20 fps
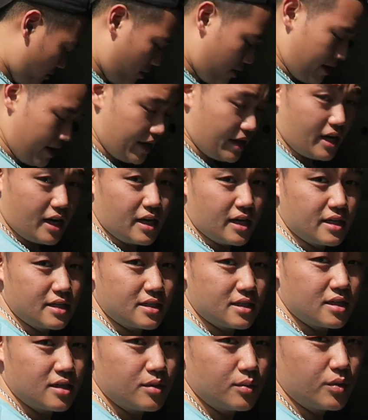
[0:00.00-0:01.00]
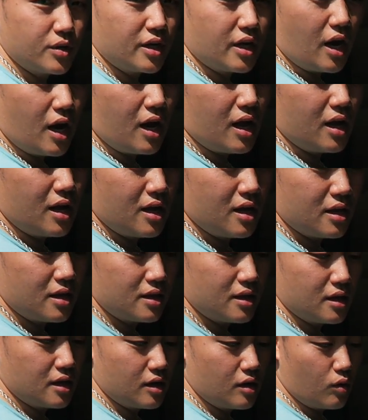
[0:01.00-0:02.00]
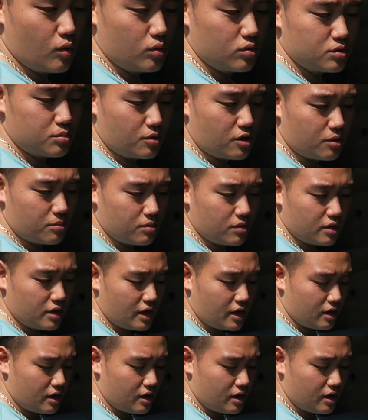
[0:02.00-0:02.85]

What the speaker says: Alright guys, we got the old spark plug